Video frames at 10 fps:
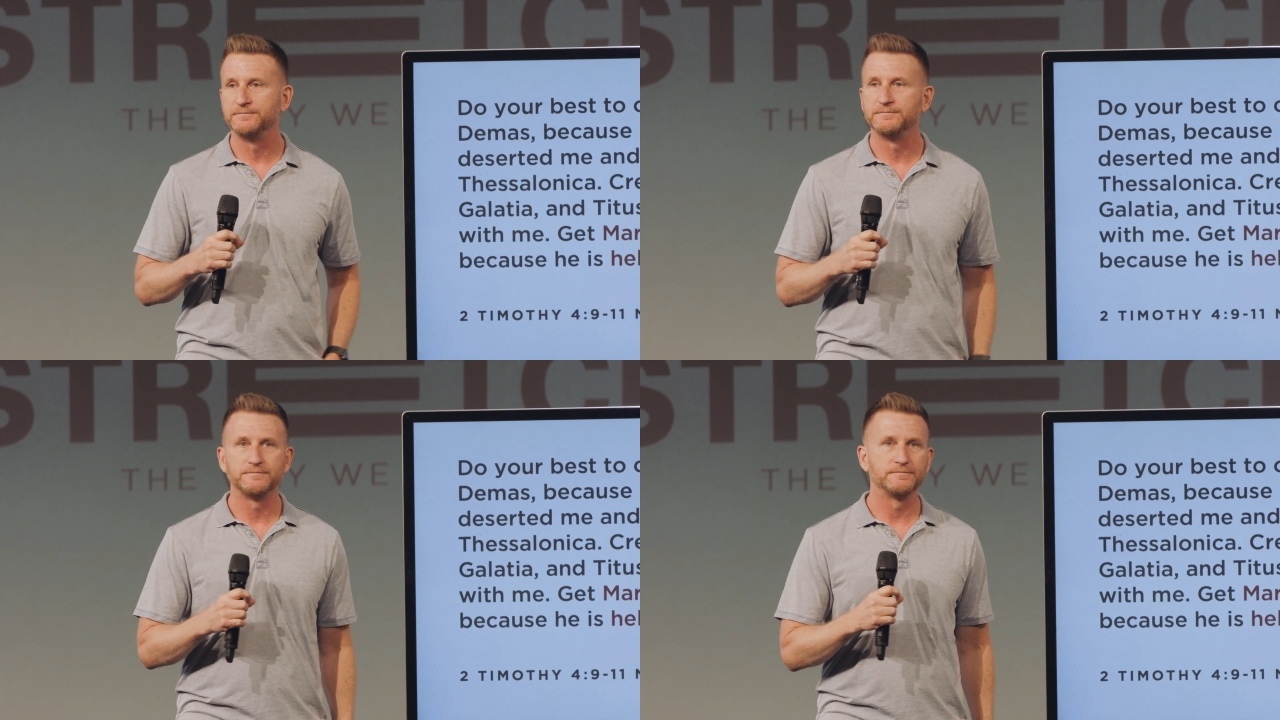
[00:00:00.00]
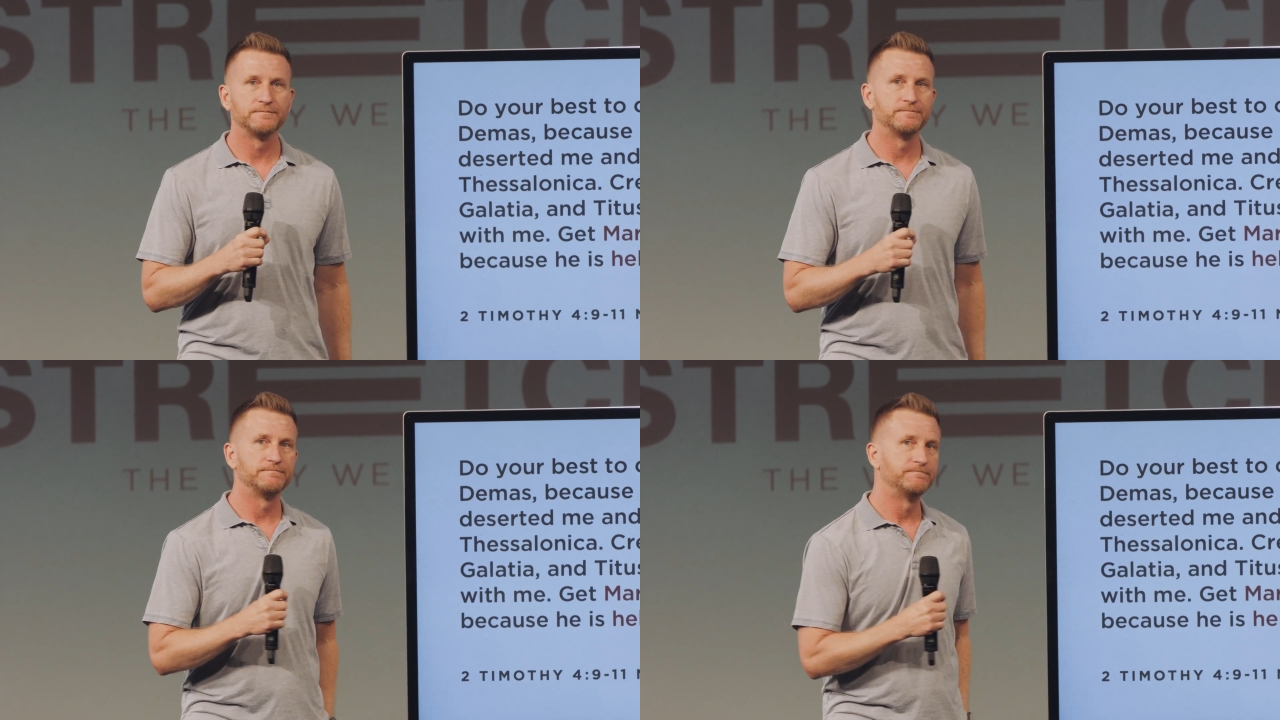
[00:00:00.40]

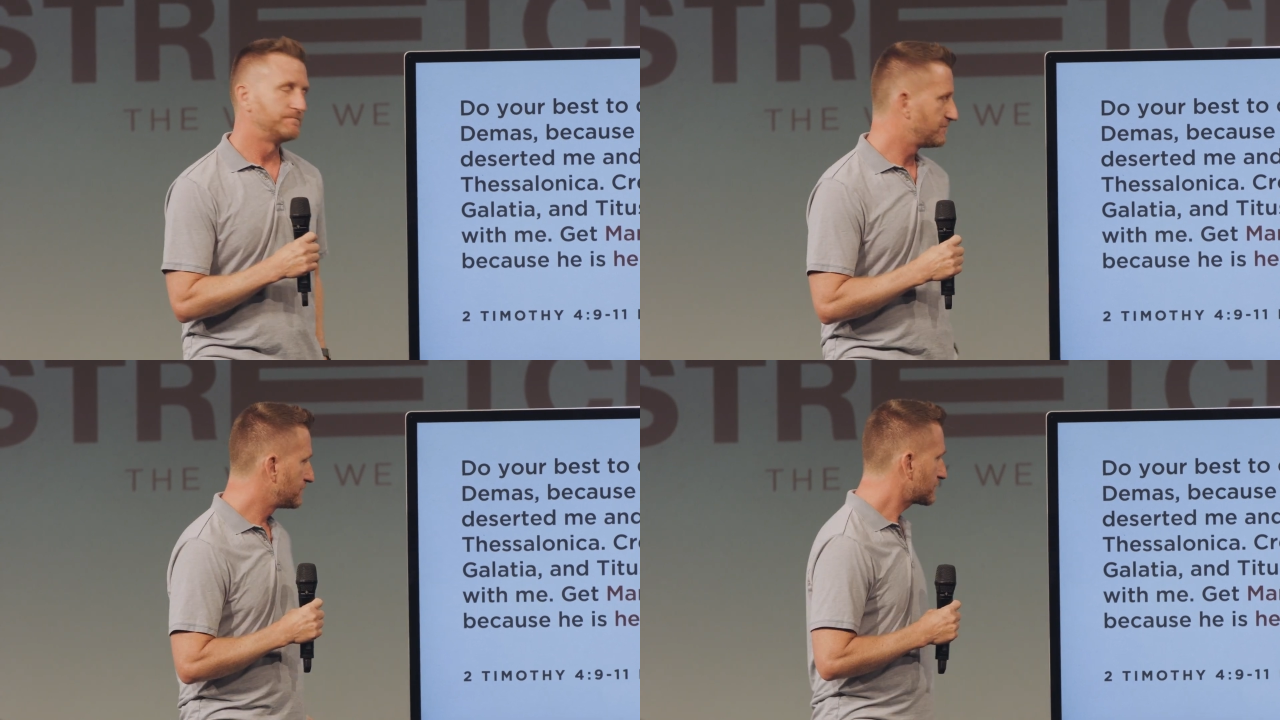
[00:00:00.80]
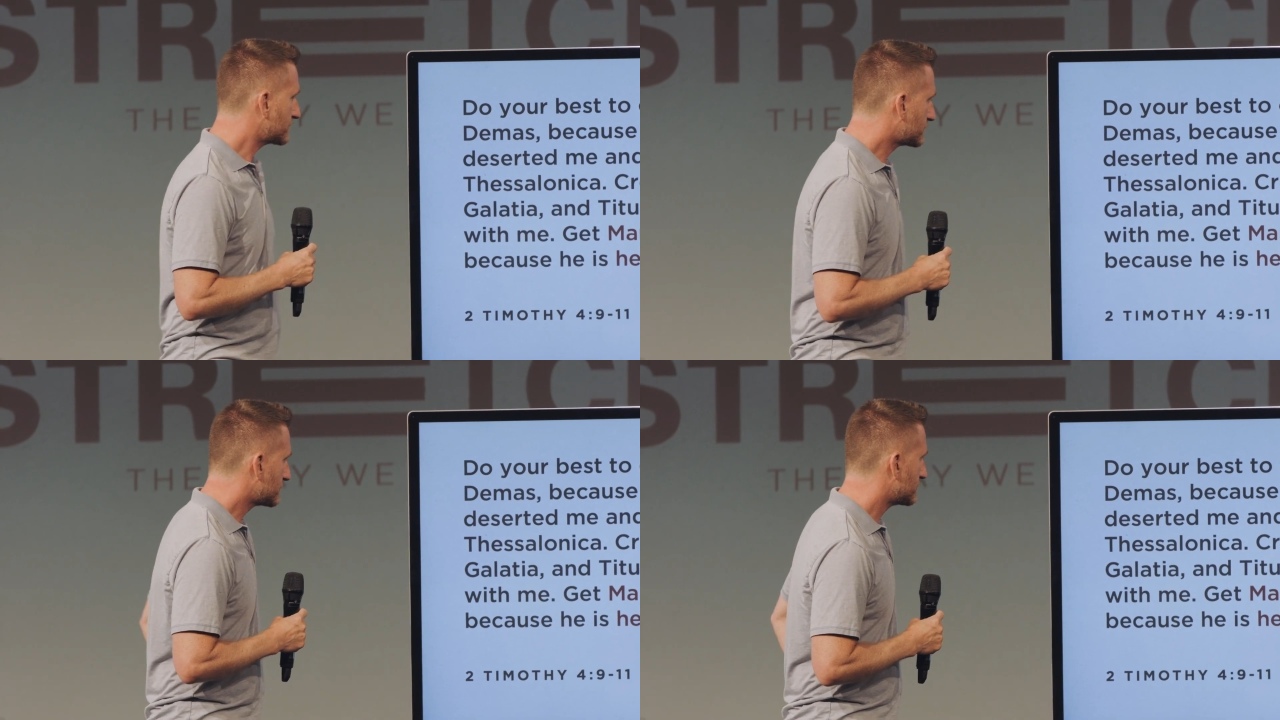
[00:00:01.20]

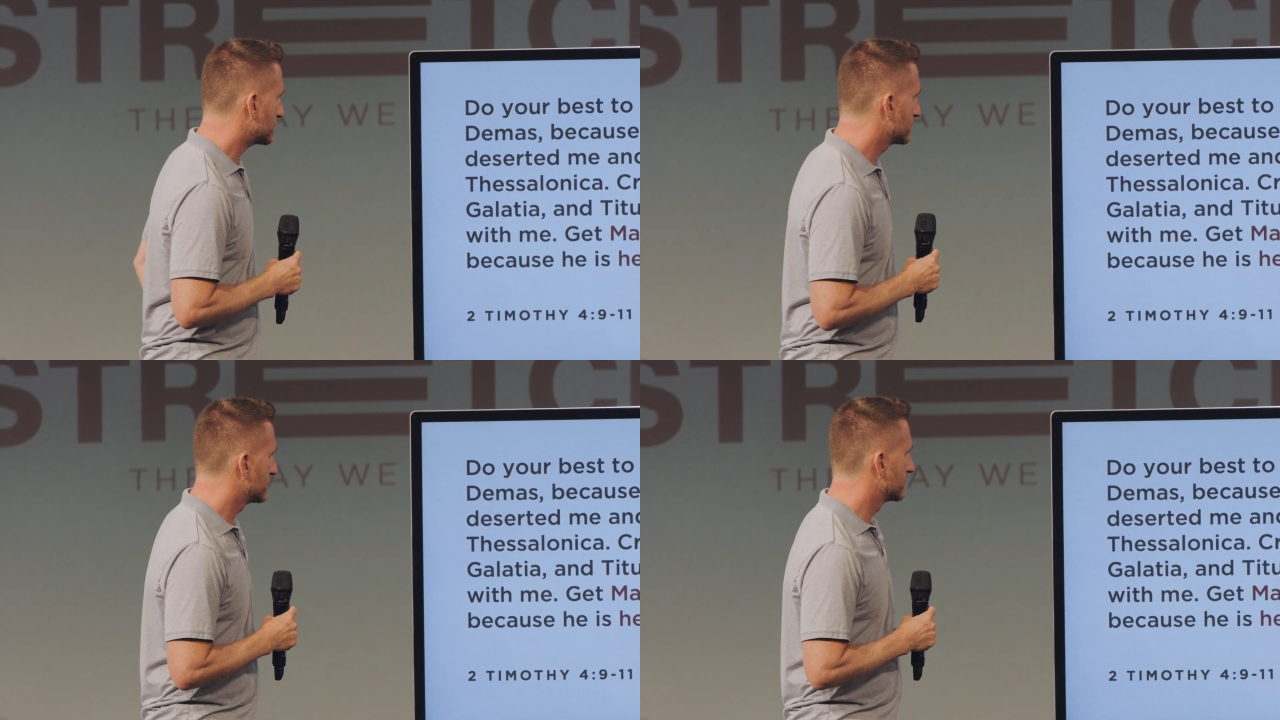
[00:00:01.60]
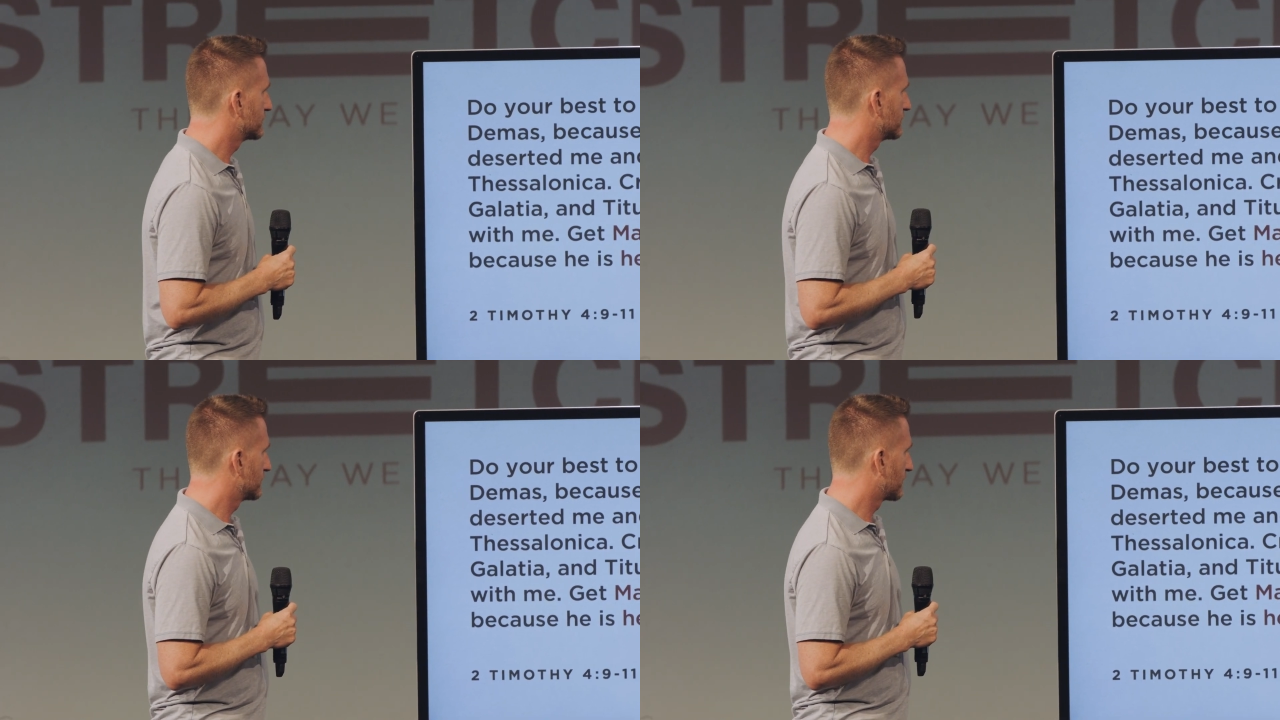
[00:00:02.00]

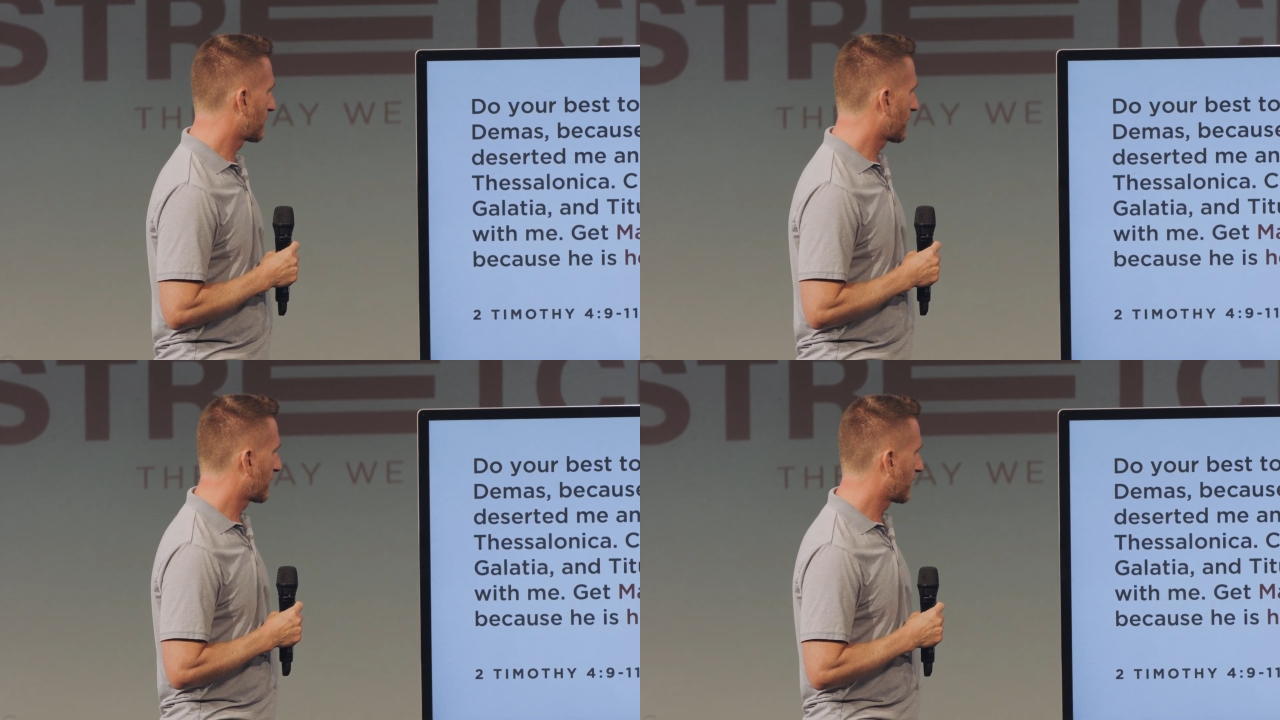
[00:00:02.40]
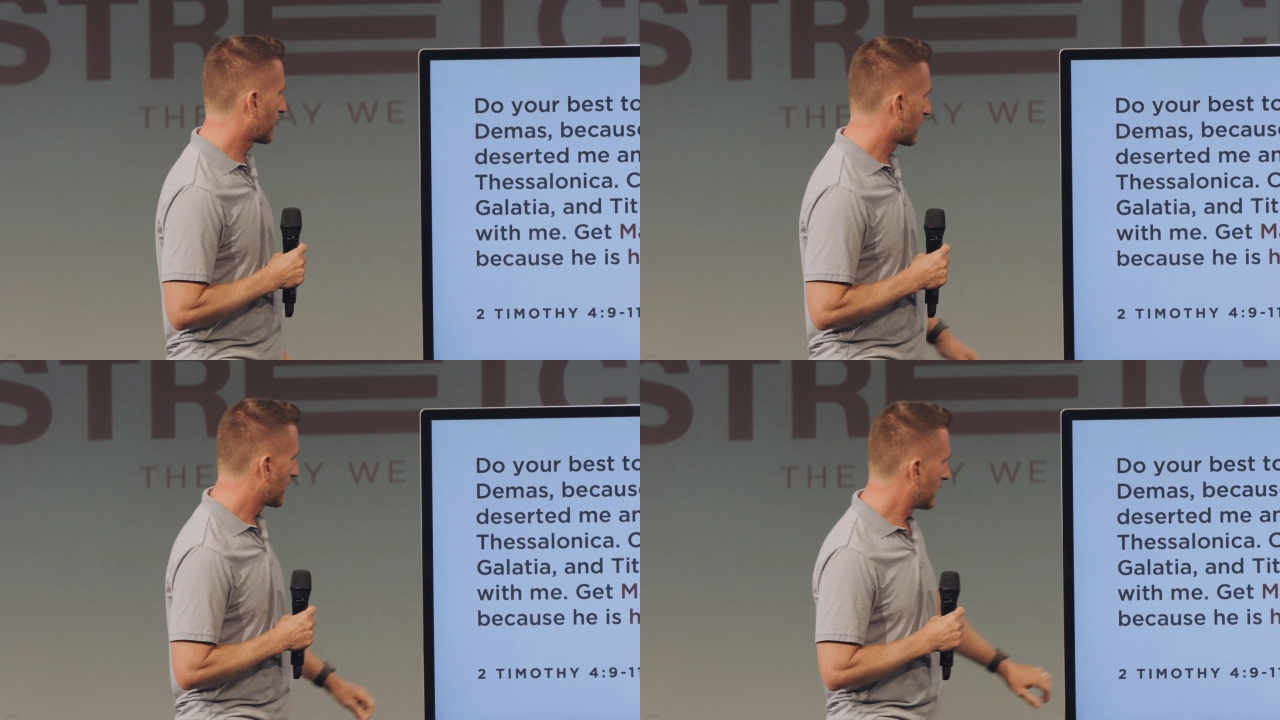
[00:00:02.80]

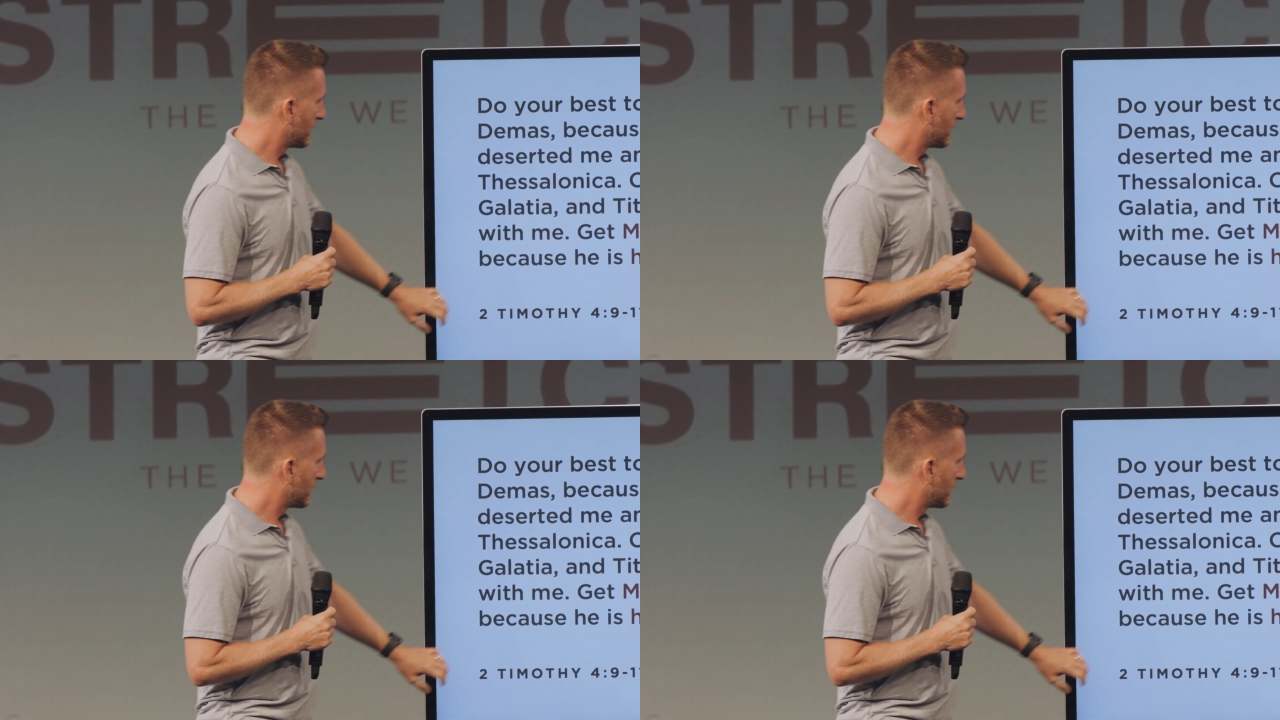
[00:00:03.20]
(silence)